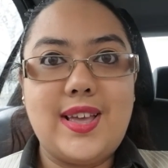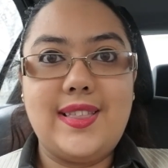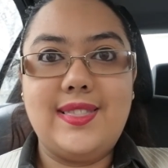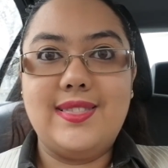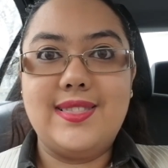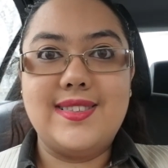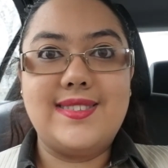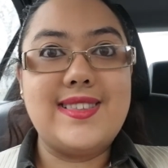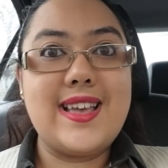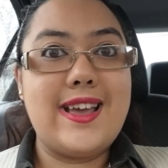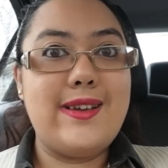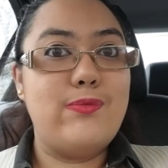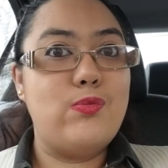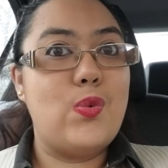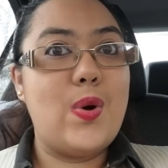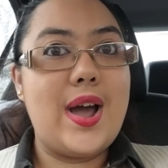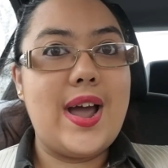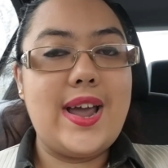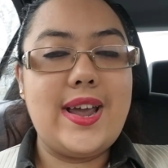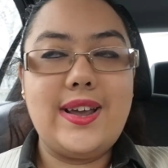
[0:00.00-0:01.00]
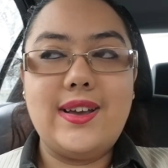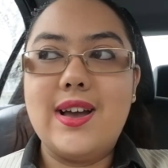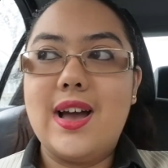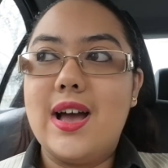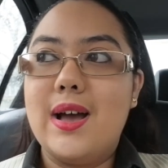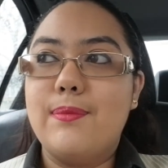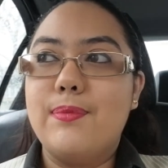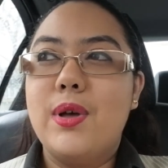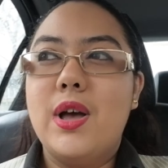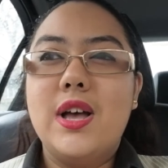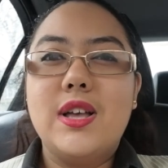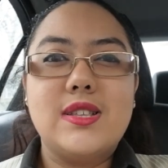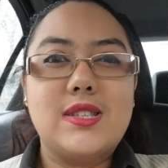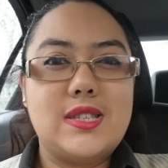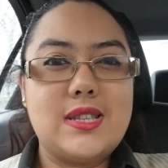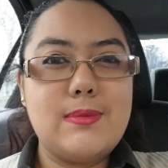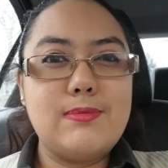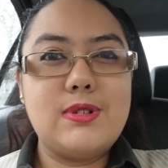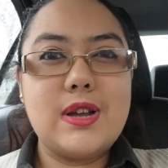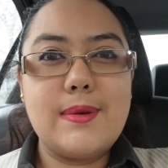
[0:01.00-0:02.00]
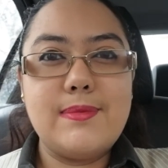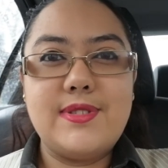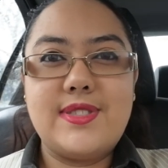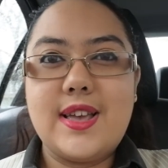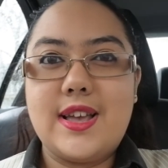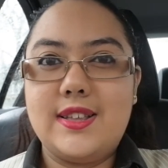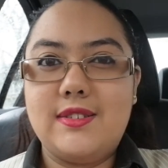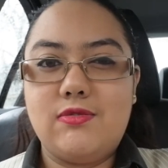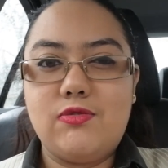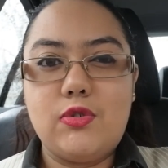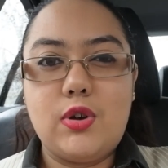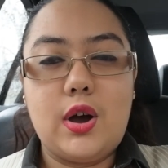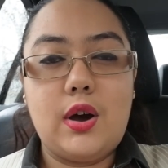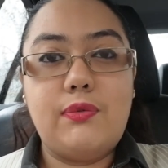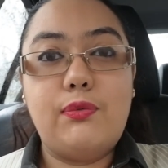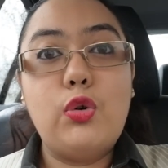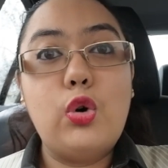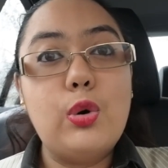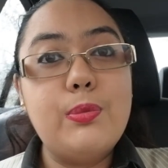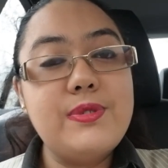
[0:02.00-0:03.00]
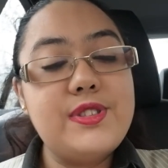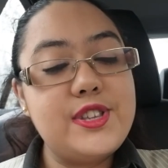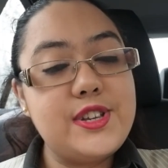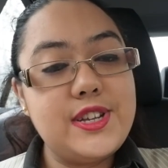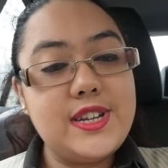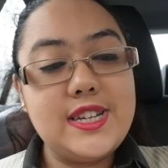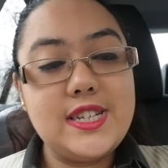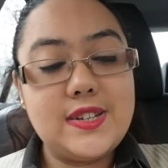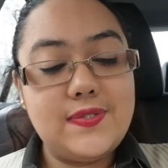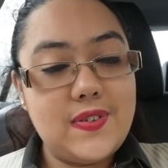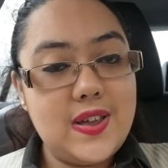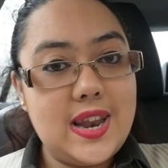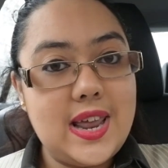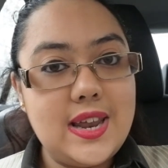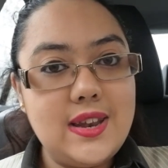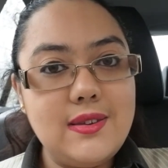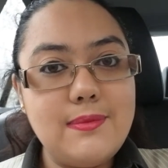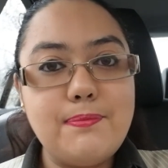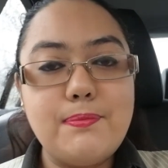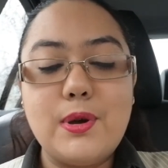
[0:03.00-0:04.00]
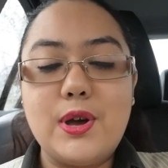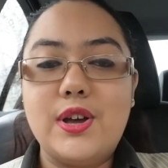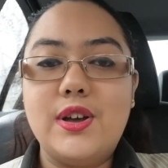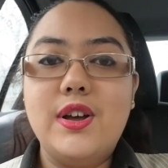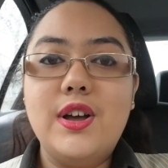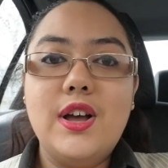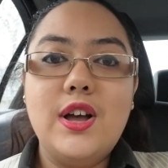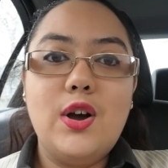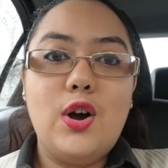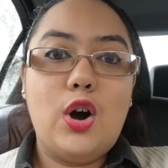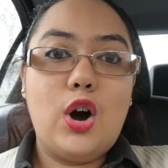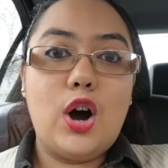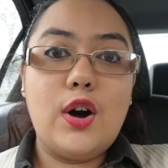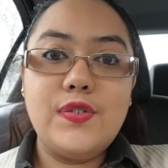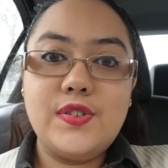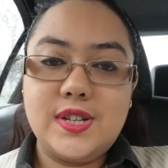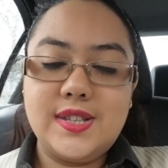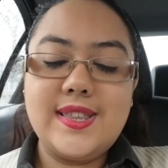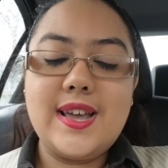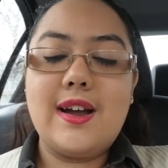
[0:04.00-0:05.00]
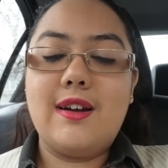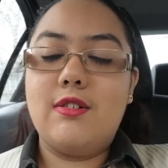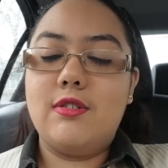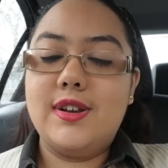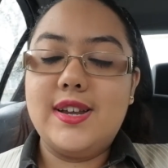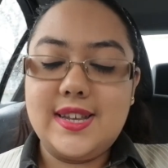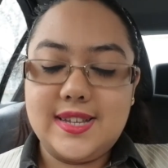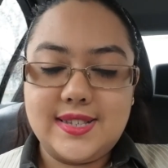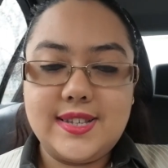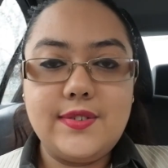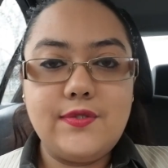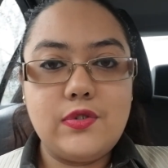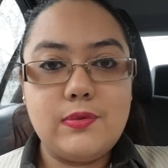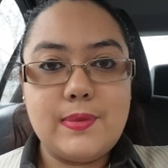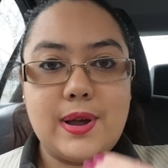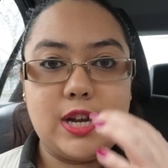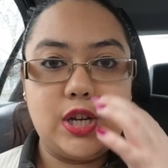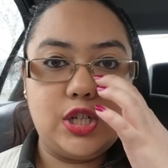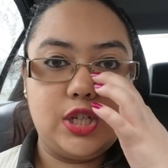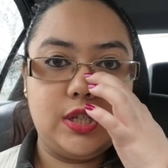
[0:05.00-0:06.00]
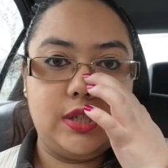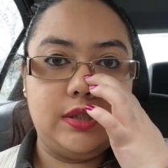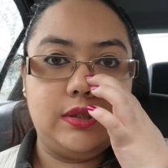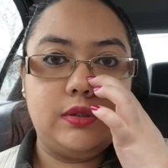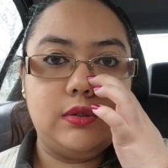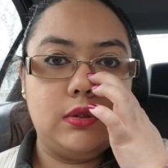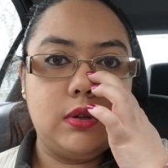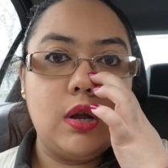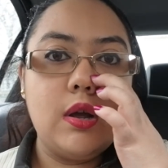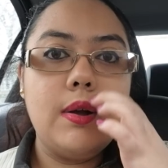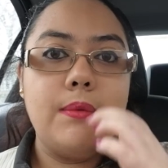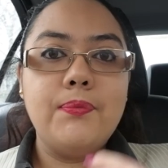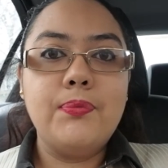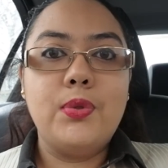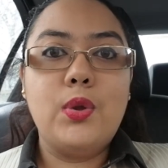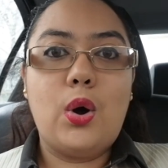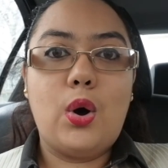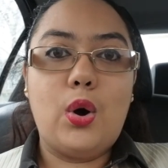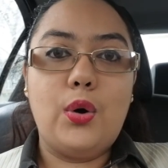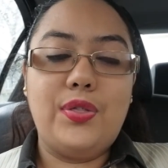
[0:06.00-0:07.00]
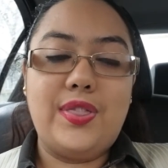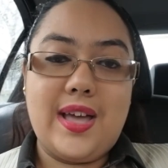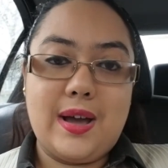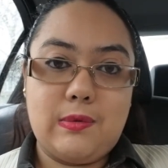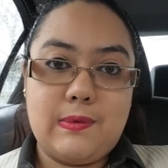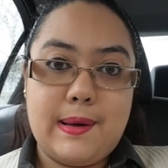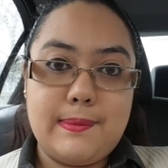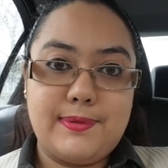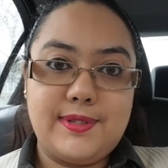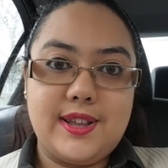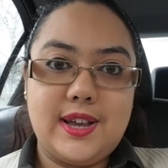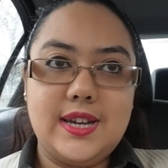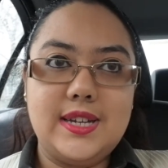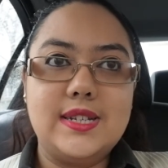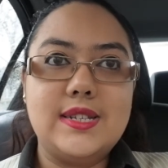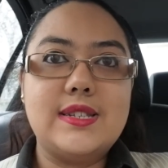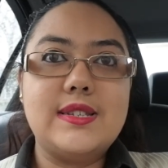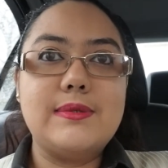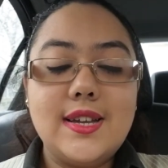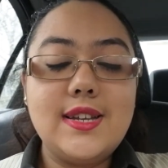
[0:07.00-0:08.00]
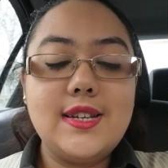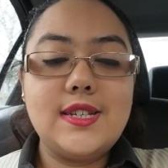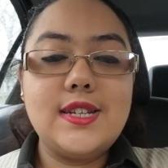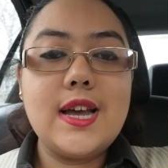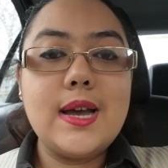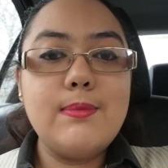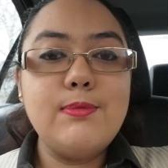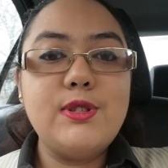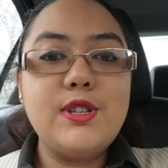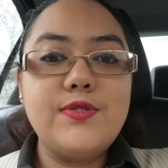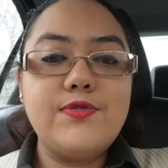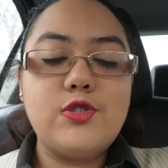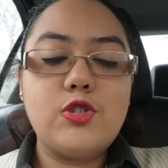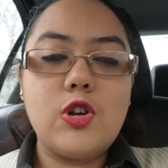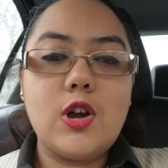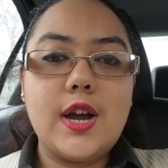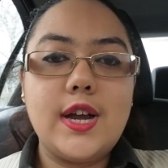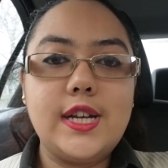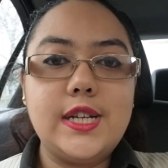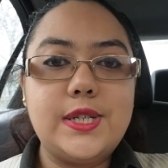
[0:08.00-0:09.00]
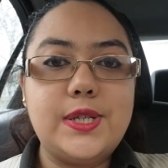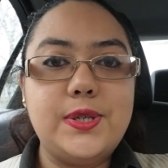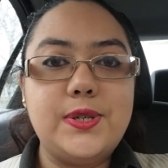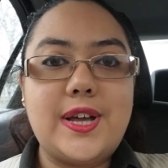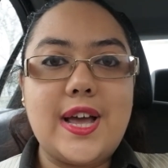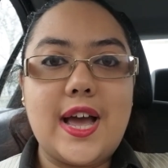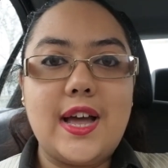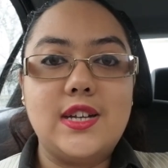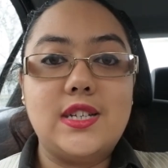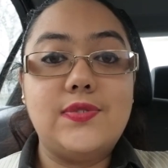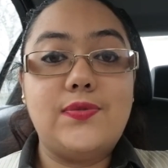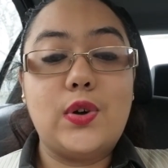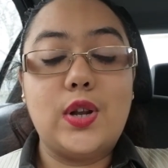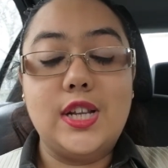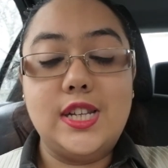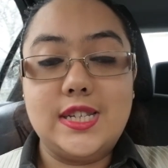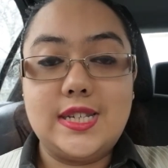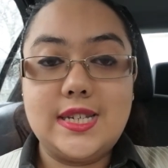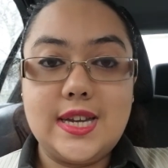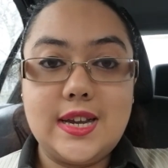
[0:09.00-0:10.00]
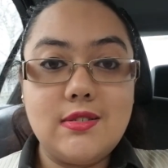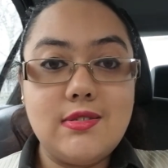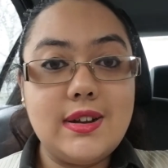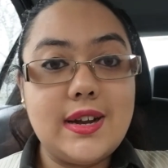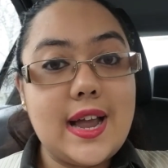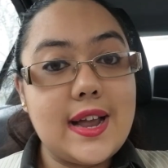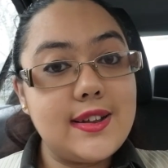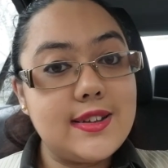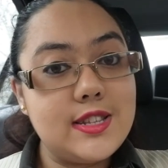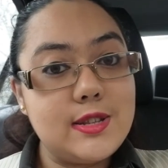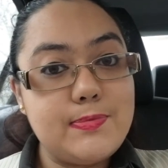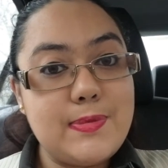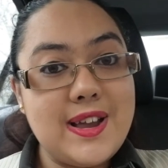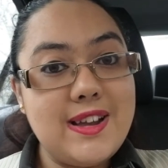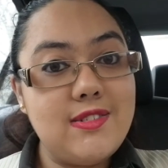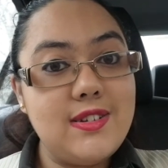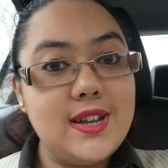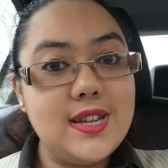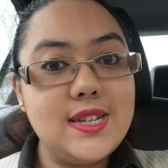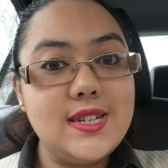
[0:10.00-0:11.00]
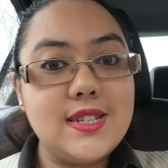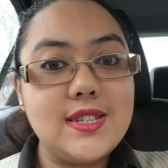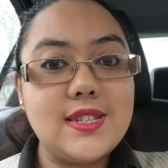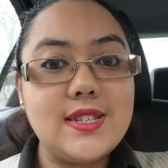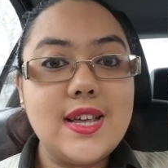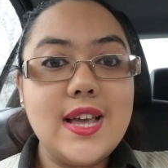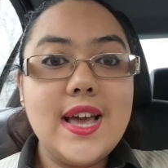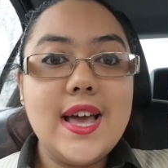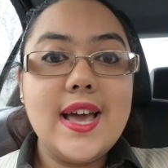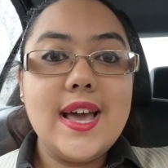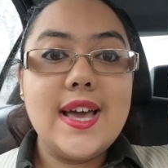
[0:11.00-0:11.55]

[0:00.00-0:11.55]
in the same way. Sometimes there are forms that you need to fill in, but often there is information on their websites. In terms of trying to get volunteering experience,